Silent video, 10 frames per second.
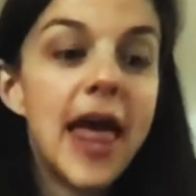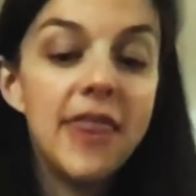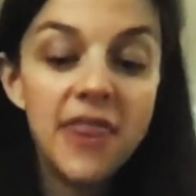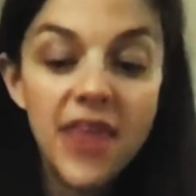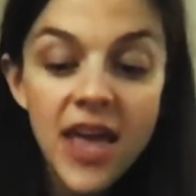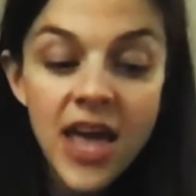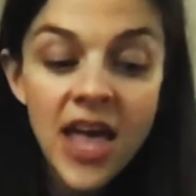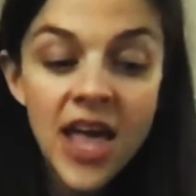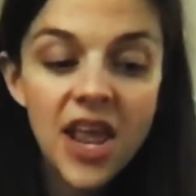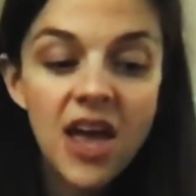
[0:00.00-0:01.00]
And
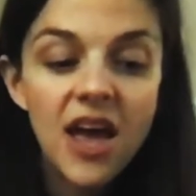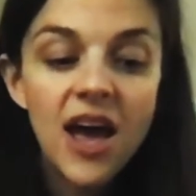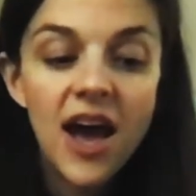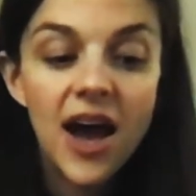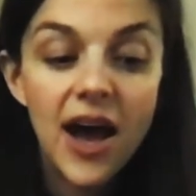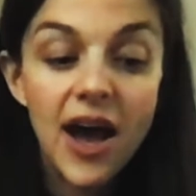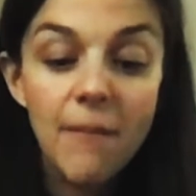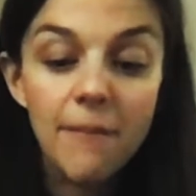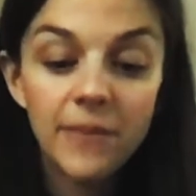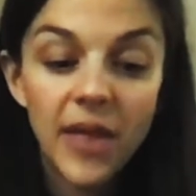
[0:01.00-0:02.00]
then
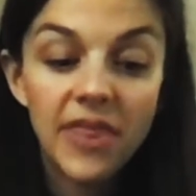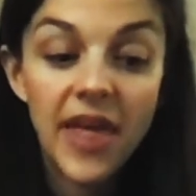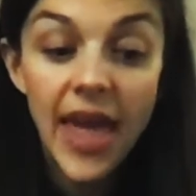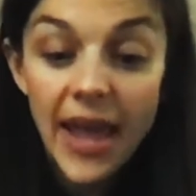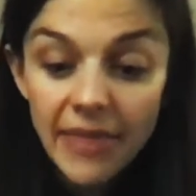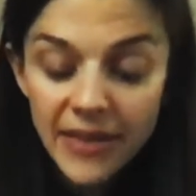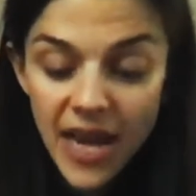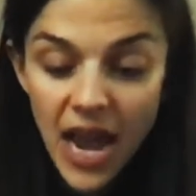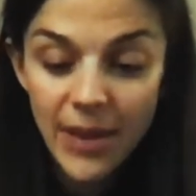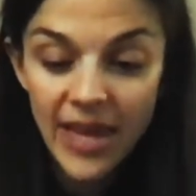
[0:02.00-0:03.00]
the
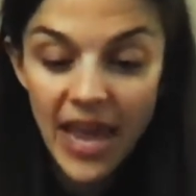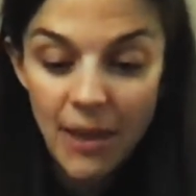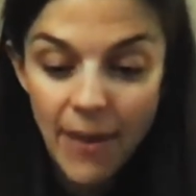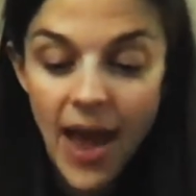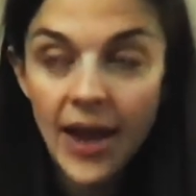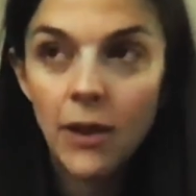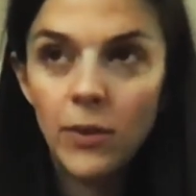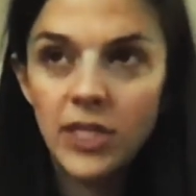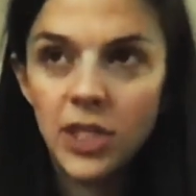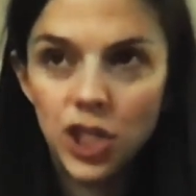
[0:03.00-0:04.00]
8th time it came back,
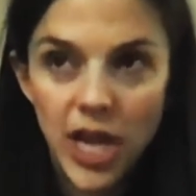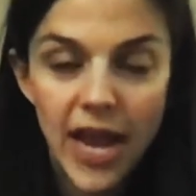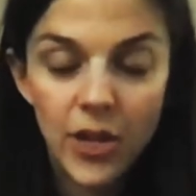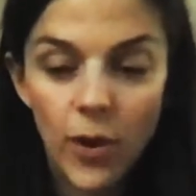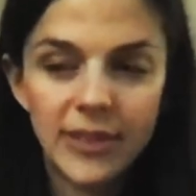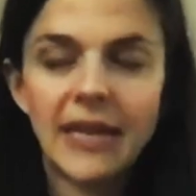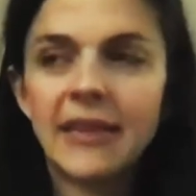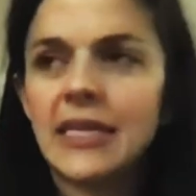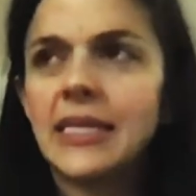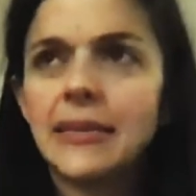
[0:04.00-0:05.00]
it was January. It's
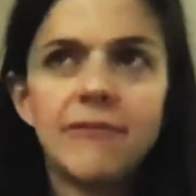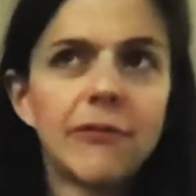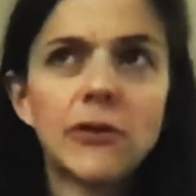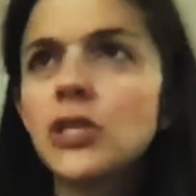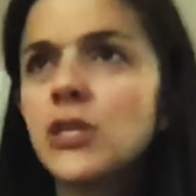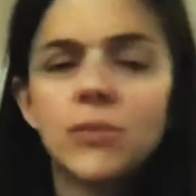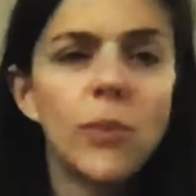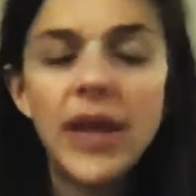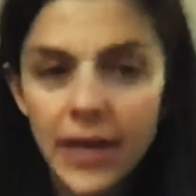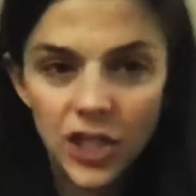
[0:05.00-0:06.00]
like the first
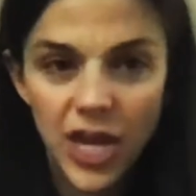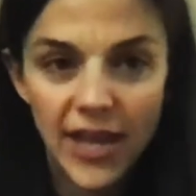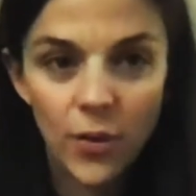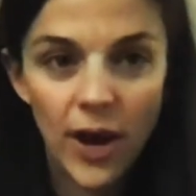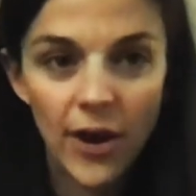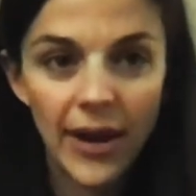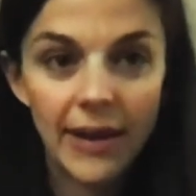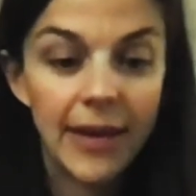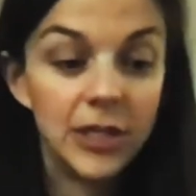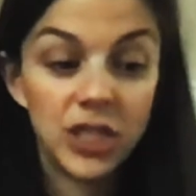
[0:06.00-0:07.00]
week of
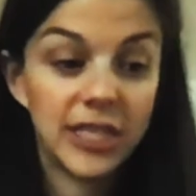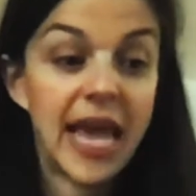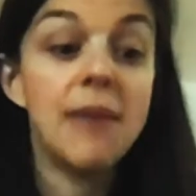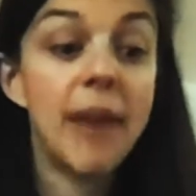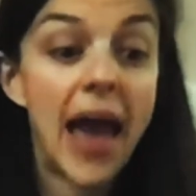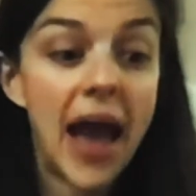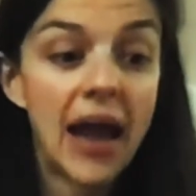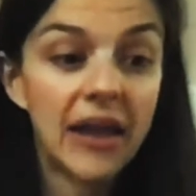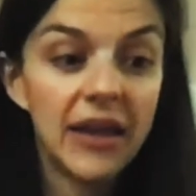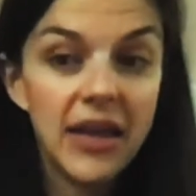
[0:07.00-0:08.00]
January, it just came back.
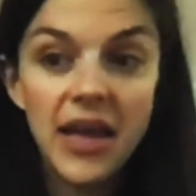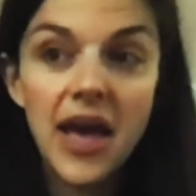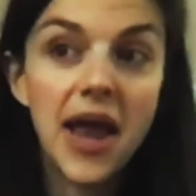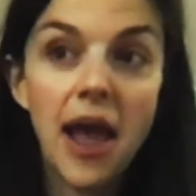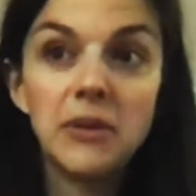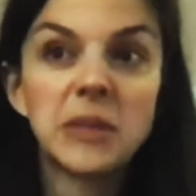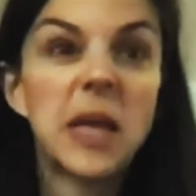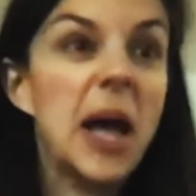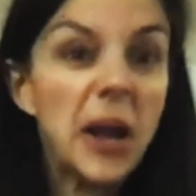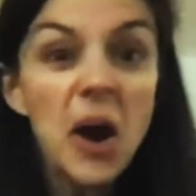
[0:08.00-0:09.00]
And I
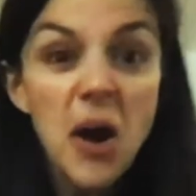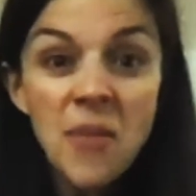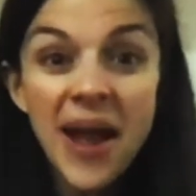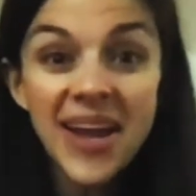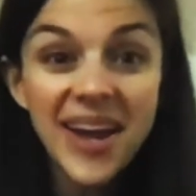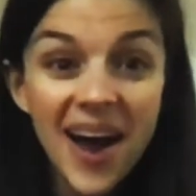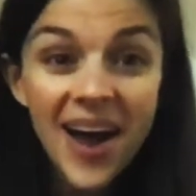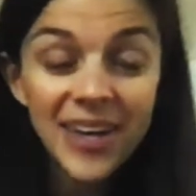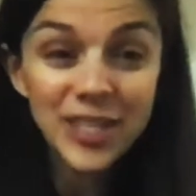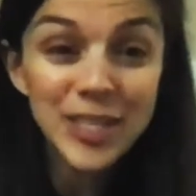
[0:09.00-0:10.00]
was like, oh my
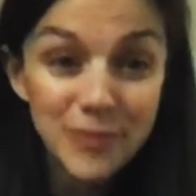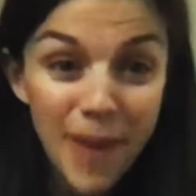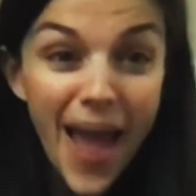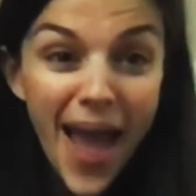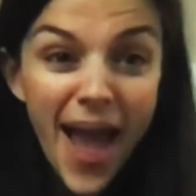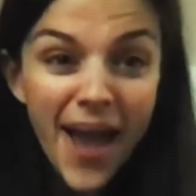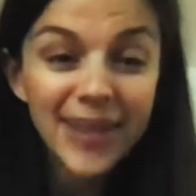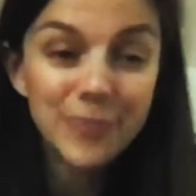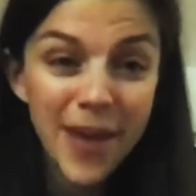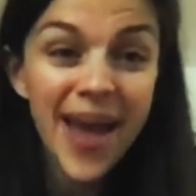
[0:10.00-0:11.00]
gosh, it's
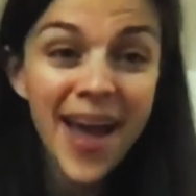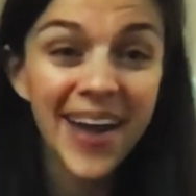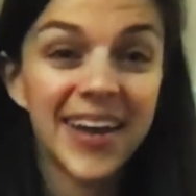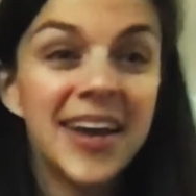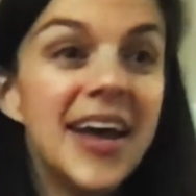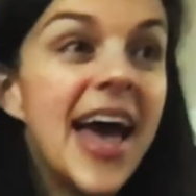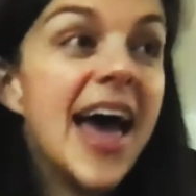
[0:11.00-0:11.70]
back.